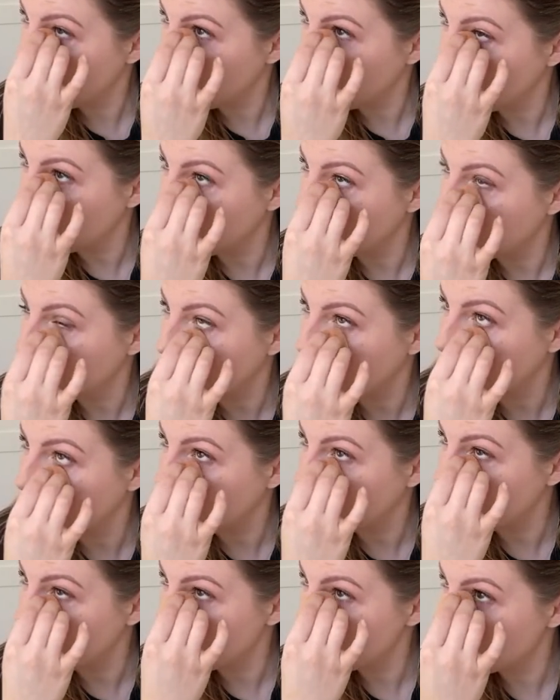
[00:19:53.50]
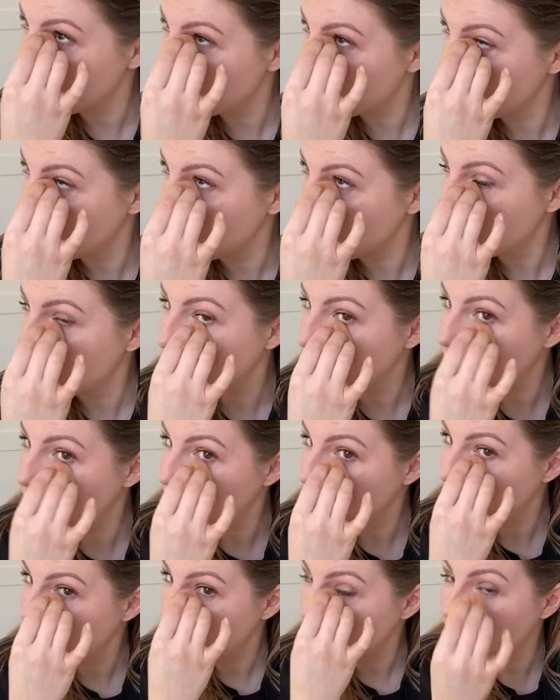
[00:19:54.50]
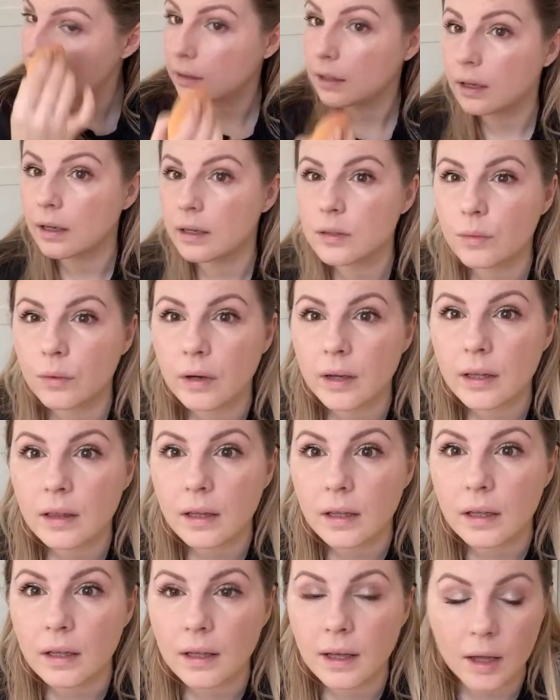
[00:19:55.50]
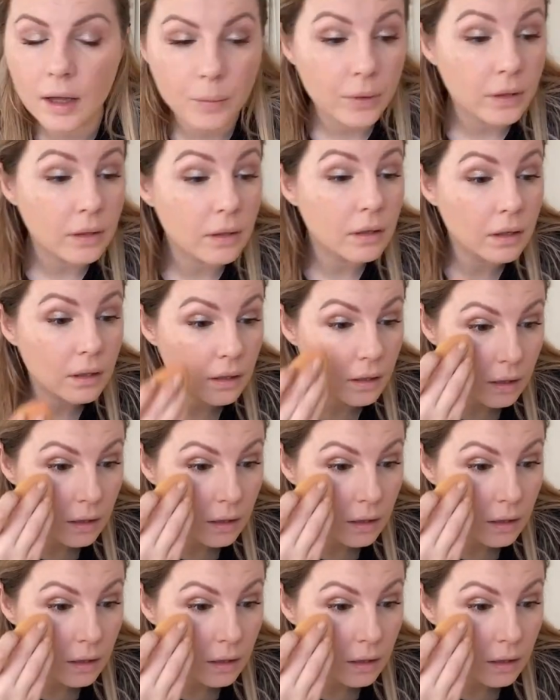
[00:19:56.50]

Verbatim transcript: under my eyes. And that is what I think happened.